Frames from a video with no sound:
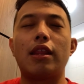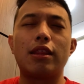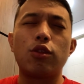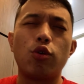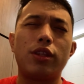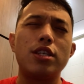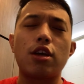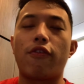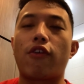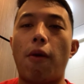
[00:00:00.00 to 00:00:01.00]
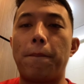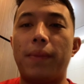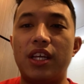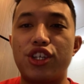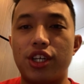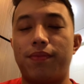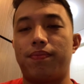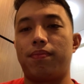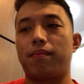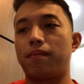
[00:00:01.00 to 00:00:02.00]
notice of
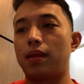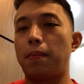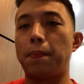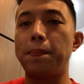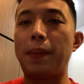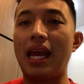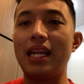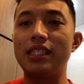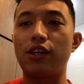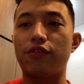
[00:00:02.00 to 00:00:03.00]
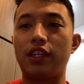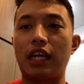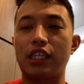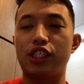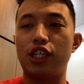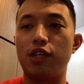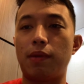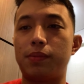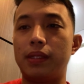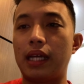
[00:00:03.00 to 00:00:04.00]
completion, balance of deduction
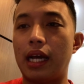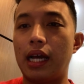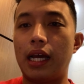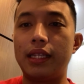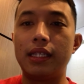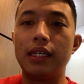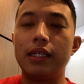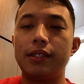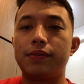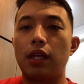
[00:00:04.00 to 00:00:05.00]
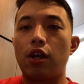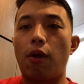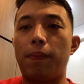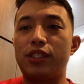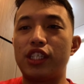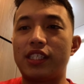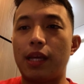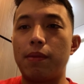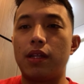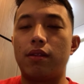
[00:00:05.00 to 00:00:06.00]
must be done, completion
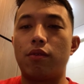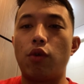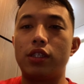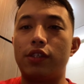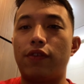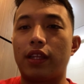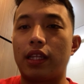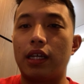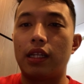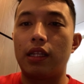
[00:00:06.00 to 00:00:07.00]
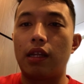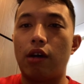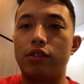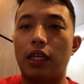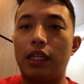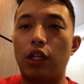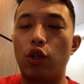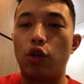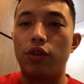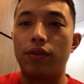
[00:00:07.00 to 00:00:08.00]
statement, what is infected, outstanding
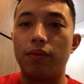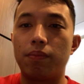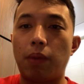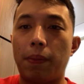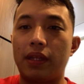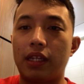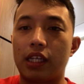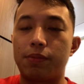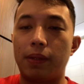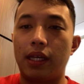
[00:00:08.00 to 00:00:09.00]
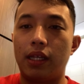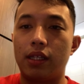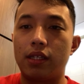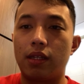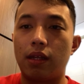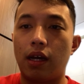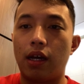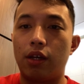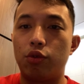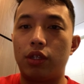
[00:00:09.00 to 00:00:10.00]
loan, property tax pay,
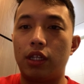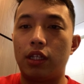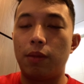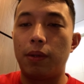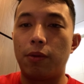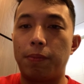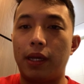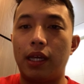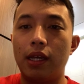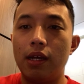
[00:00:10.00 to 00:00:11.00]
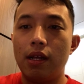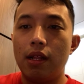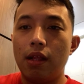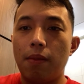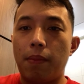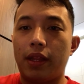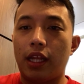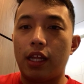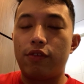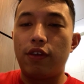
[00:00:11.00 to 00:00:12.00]
utility bill pay,
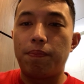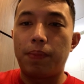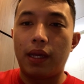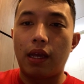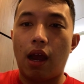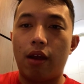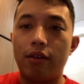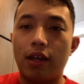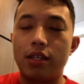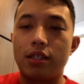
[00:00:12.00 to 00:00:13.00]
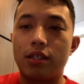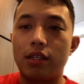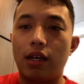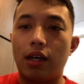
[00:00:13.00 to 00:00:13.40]
maintenance fee pay, RES